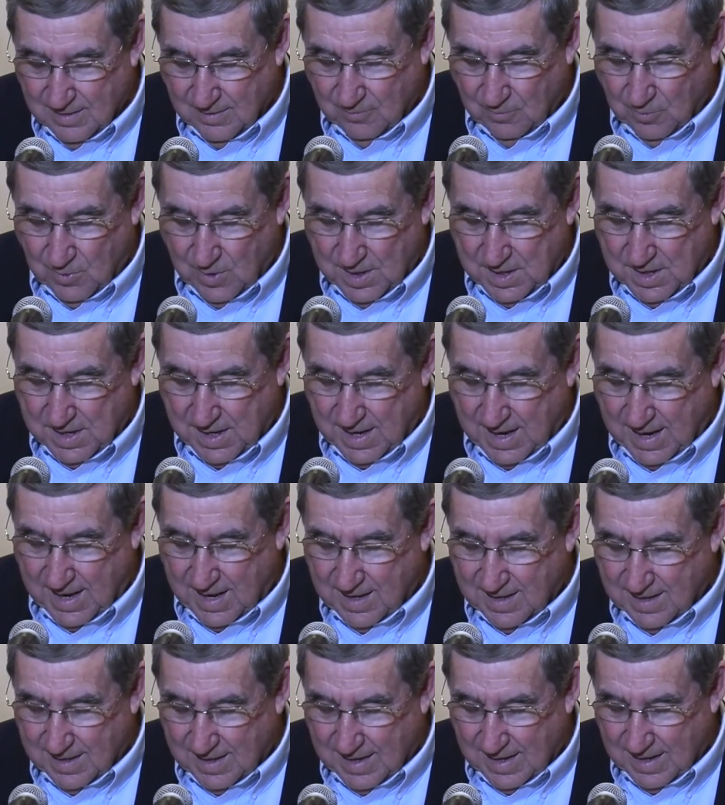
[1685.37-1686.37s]
One
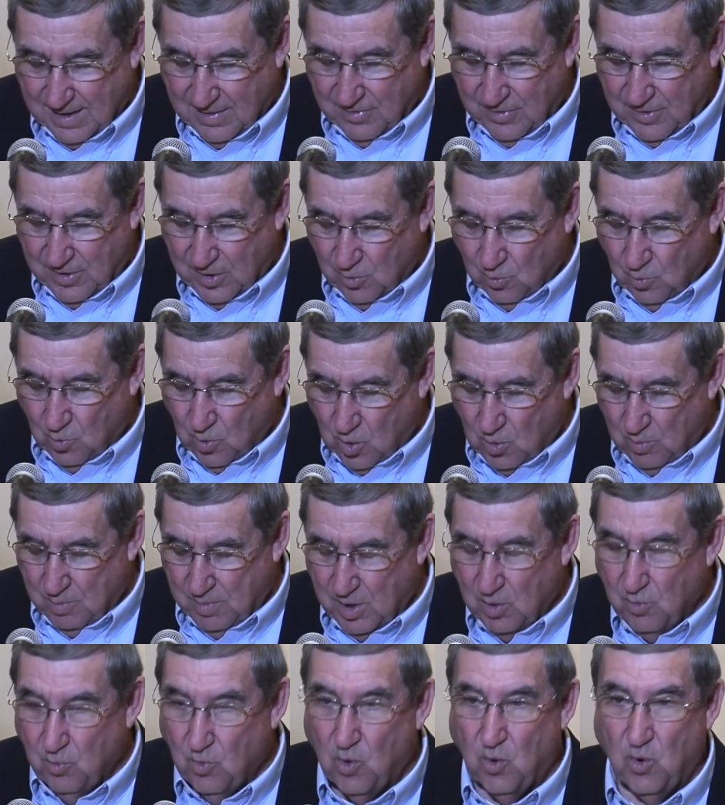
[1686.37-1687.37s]
day, there won't
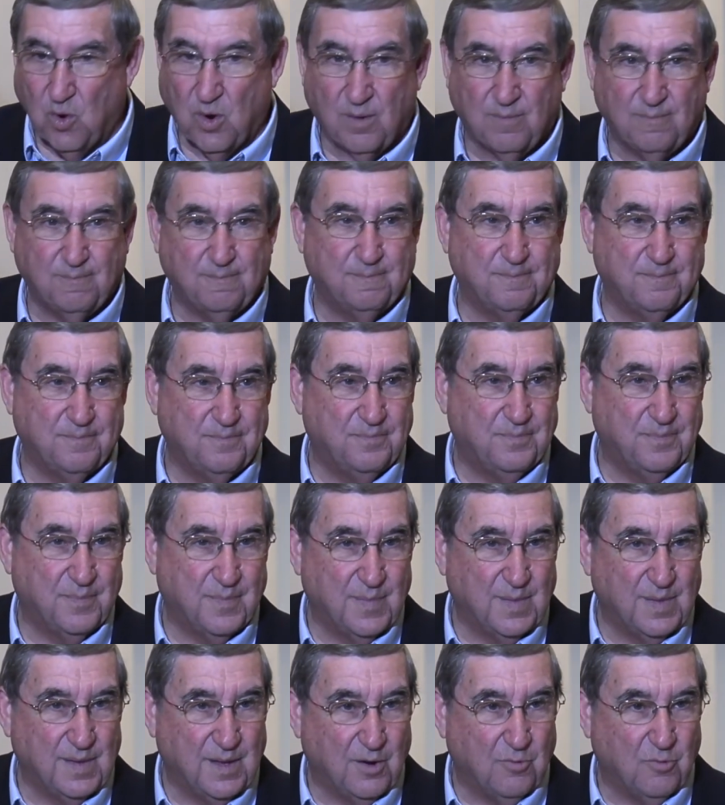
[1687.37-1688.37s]
be war,
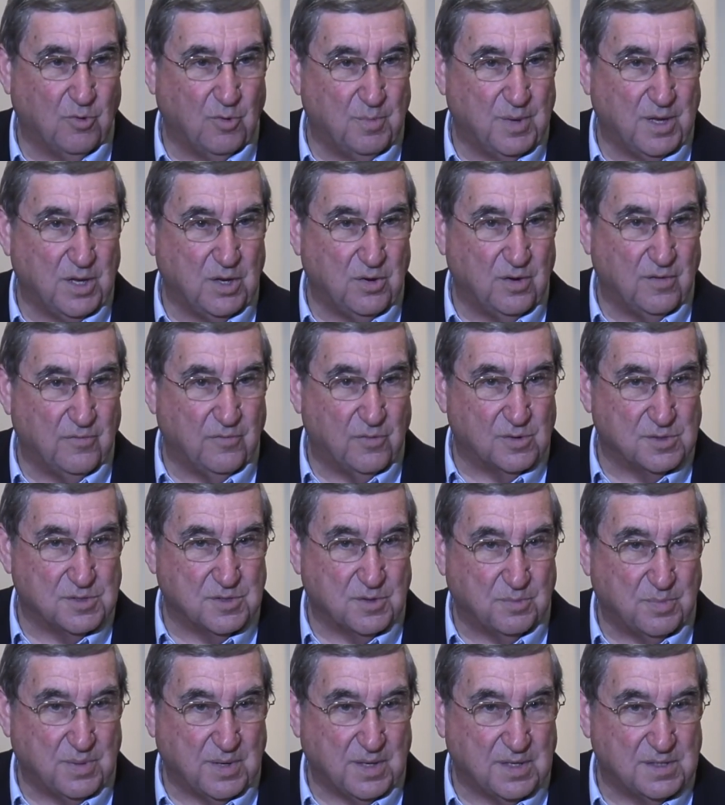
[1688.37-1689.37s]
there will be
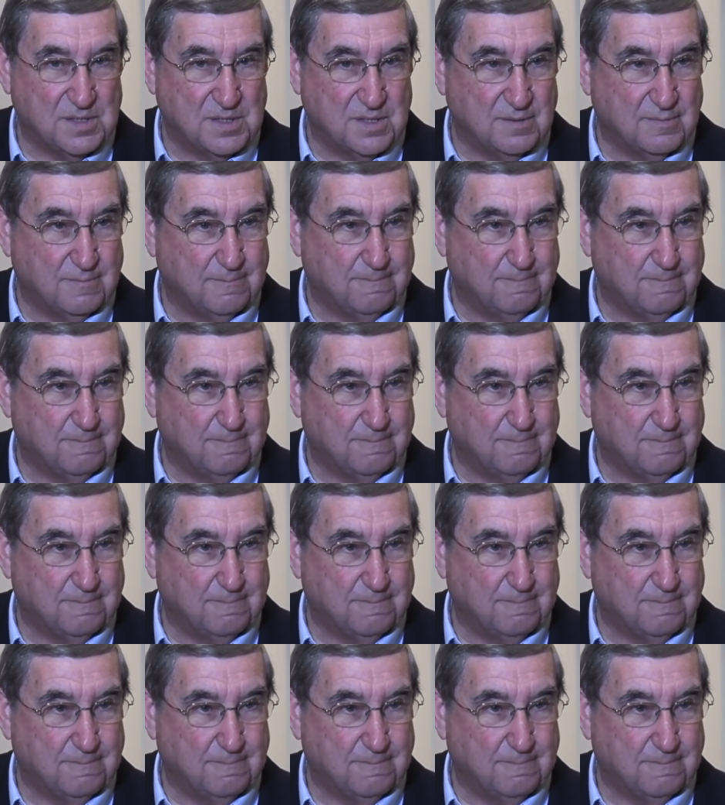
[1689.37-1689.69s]
universal peace.